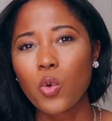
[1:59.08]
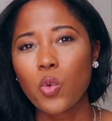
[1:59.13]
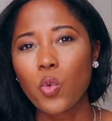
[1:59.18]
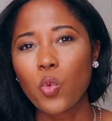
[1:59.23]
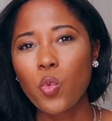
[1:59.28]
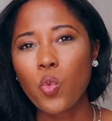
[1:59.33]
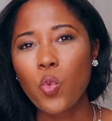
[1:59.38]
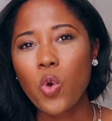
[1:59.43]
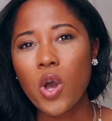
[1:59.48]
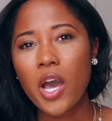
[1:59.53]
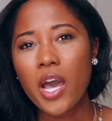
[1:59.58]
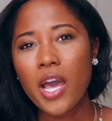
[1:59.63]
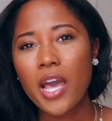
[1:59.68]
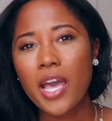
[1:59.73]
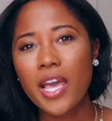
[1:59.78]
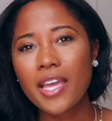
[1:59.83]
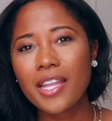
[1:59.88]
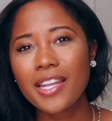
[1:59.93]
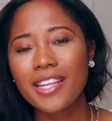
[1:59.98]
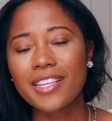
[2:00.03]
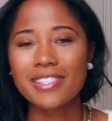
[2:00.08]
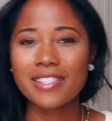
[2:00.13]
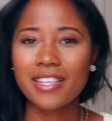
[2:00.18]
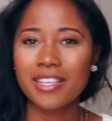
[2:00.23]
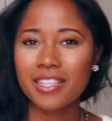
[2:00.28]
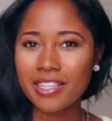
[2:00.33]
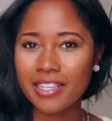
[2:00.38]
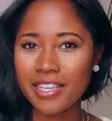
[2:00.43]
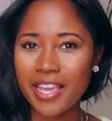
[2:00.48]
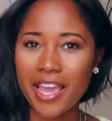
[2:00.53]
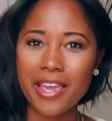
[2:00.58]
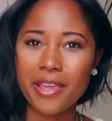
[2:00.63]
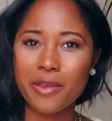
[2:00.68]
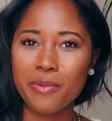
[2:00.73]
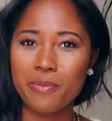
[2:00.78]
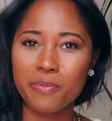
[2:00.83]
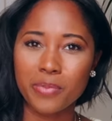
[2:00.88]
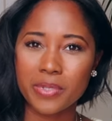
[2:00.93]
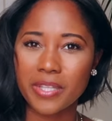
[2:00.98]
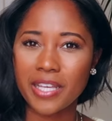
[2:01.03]
what is the
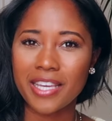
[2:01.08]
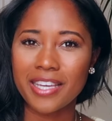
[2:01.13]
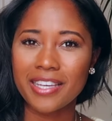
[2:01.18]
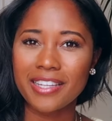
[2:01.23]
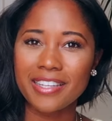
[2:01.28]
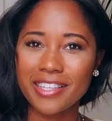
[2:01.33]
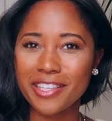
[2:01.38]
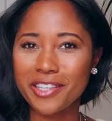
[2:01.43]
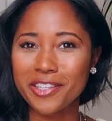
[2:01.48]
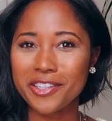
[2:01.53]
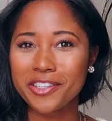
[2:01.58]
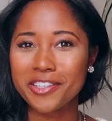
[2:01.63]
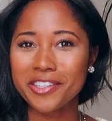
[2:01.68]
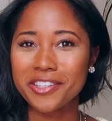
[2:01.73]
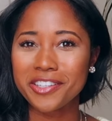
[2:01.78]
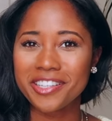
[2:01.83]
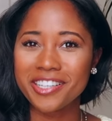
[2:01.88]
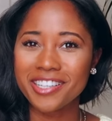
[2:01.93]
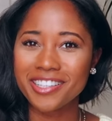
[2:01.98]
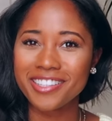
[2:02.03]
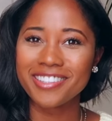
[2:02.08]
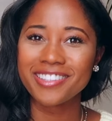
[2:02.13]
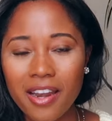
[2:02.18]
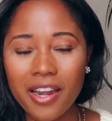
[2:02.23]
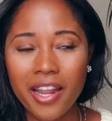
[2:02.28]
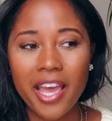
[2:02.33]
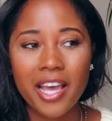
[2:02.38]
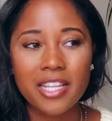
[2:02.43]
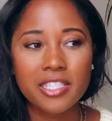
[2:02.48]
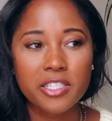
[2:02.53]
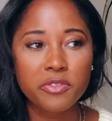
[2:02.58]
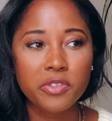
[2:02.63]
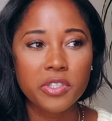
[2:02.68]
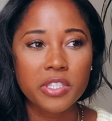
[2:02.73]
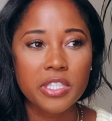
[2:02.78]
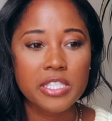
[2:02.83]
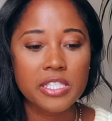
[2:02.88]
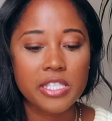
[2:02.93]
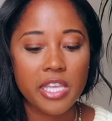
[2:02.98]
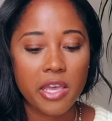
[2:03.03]
game plan here? And I had to
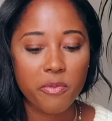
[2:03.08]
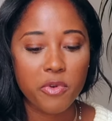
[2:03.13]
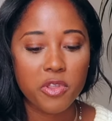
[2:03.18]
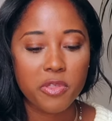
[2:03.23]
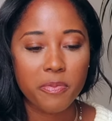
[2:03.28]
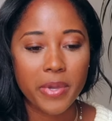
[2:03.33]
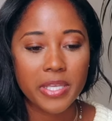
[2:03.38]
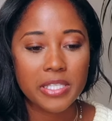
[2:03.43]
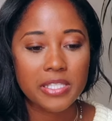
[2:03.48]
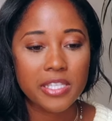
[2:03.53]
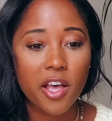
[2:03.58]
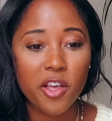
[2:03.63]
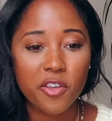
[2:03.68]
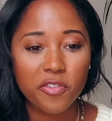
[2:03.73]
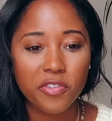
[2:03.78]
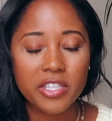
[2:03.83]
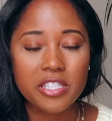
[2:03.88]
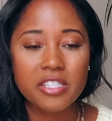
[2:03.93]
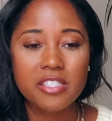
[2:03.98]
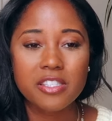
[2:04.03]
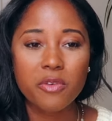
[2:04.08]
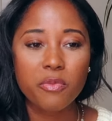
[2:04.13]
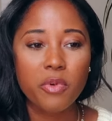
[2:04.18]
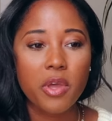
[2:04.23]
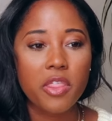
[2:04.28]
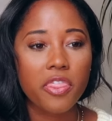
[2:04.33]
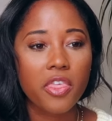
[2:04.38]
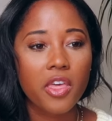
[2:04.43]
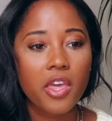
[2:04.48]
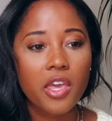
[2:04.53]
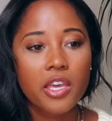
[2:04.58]
really sit with myself and sit with